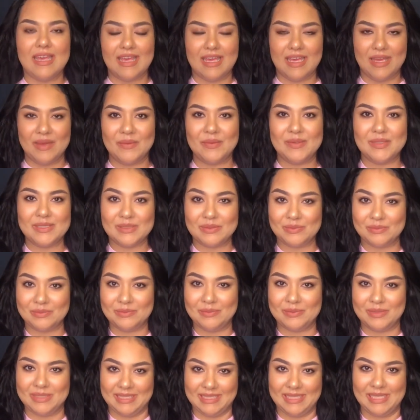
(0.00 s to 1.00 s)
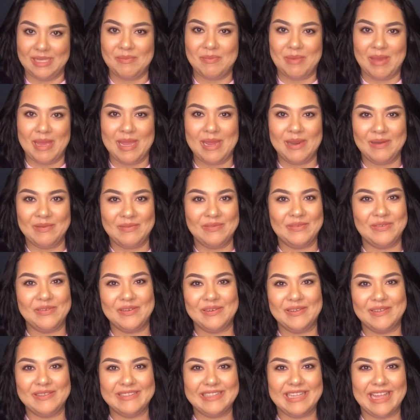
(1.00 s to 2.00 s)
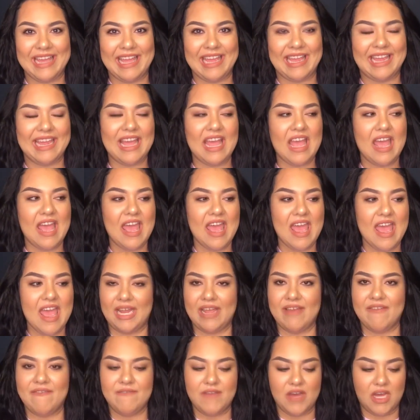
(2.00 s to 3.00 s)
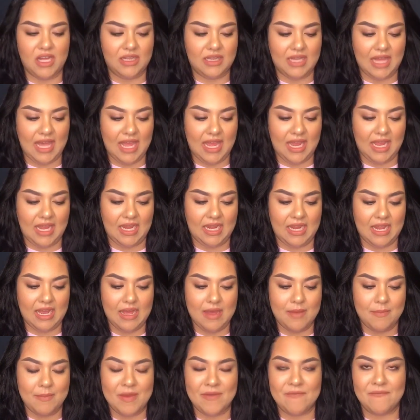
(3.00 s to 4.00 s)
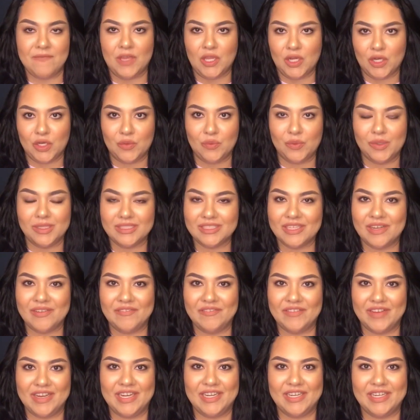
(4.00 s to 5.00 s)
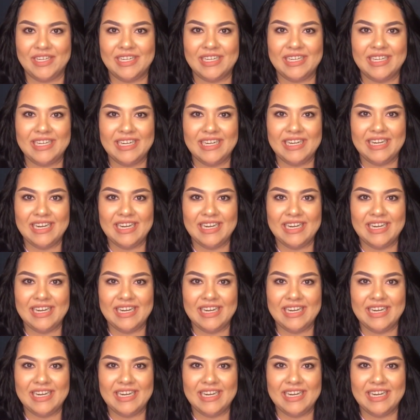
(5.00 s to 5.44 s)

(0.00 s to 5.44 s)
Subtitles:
it was really painful. Like it felt like my finger was on fire.